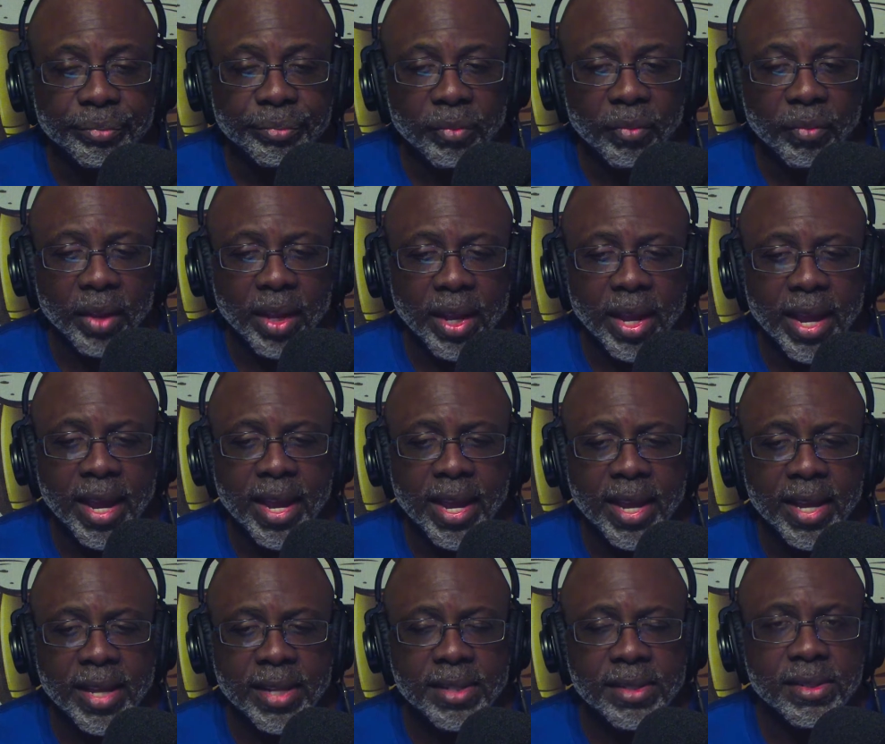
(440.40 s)

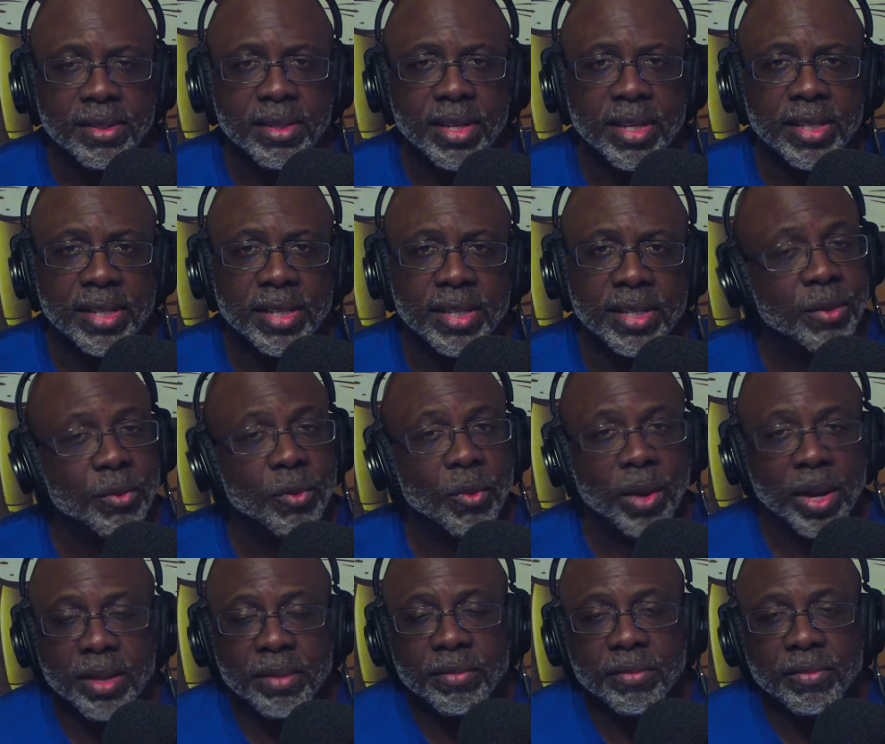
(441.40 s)
And they just say,
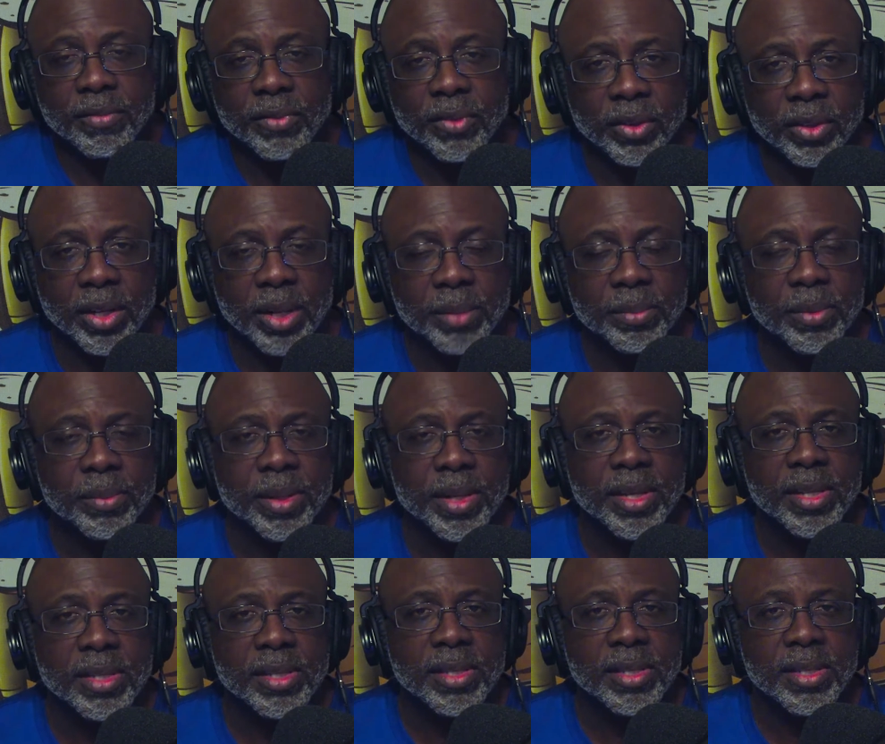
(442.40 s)
wait for a couple
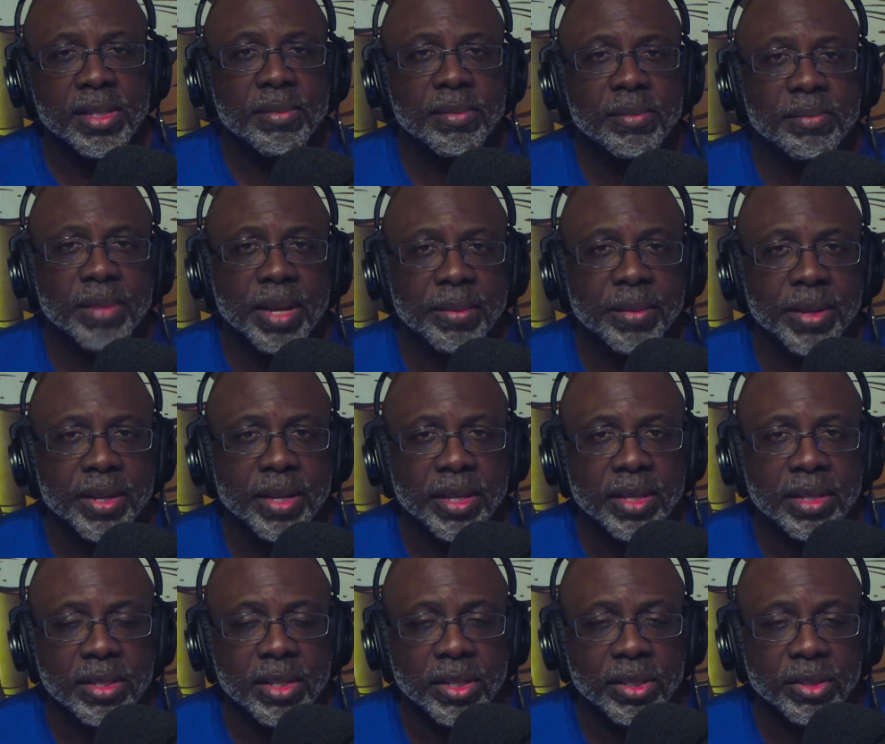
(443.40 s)
minutes. Maybe,
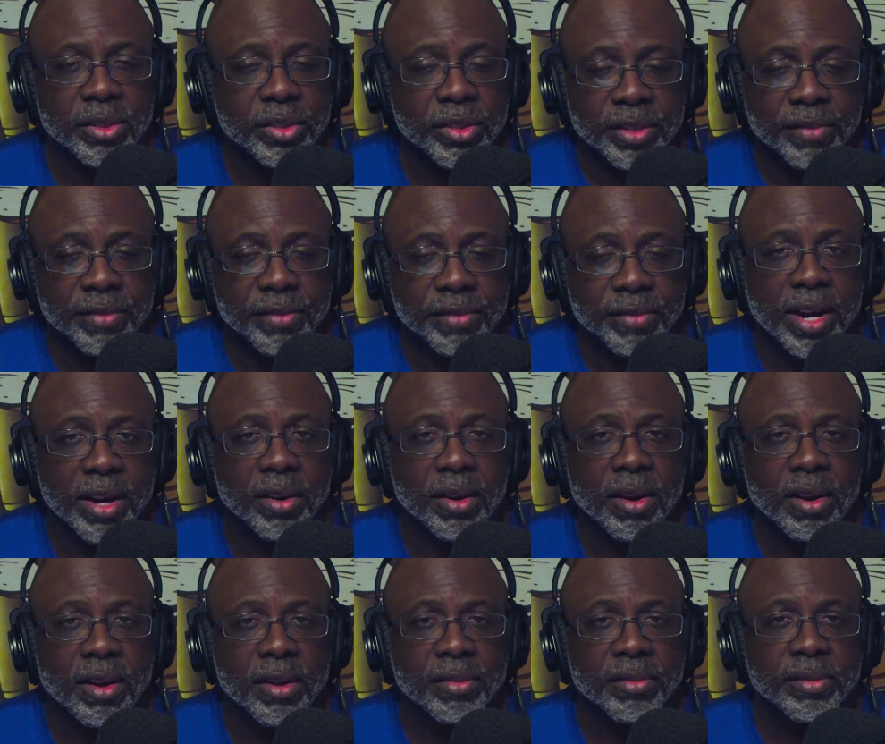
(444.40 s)
she'll fire
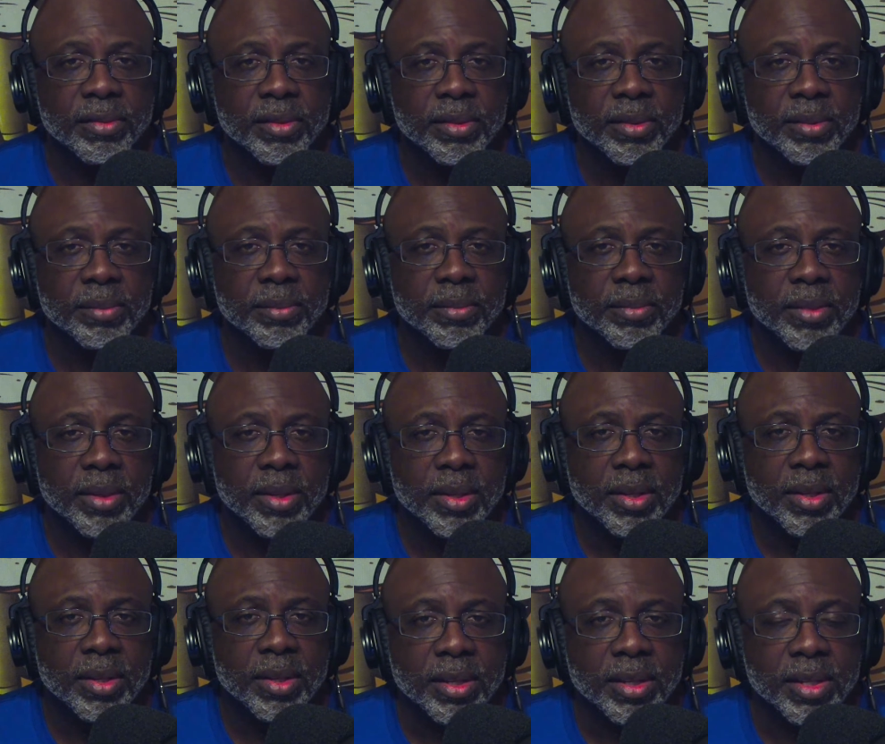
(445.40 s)
off.
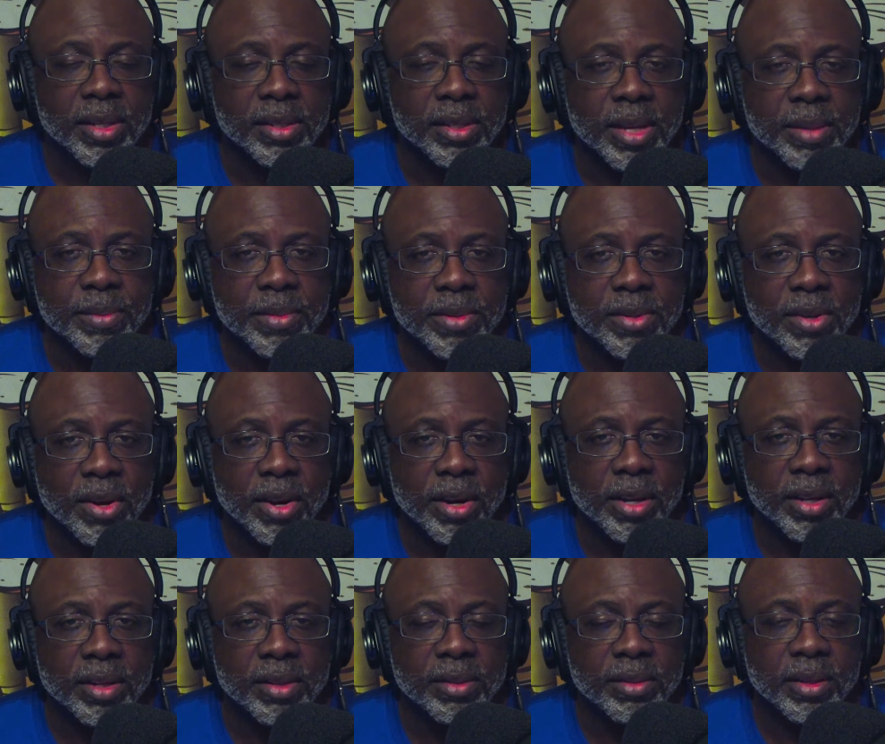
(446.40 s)
Just keep the
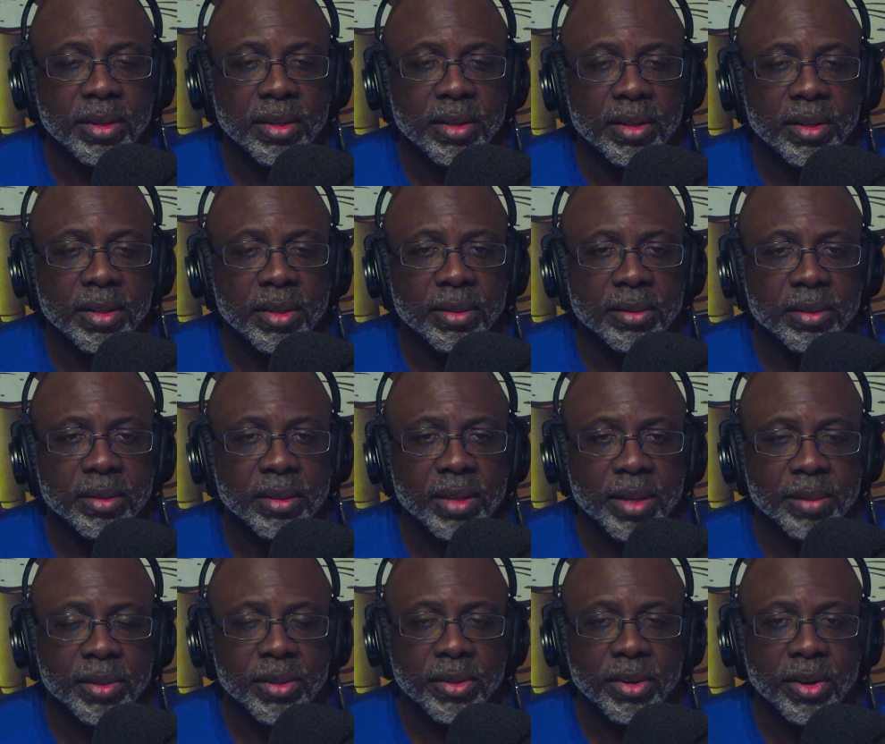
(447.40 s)
target
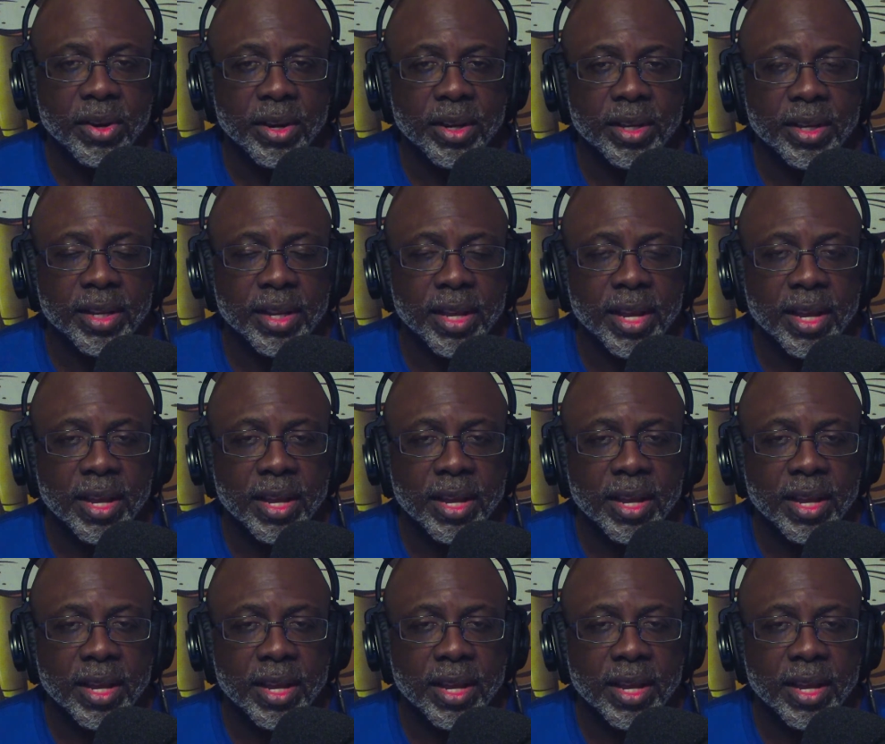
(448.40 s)
and get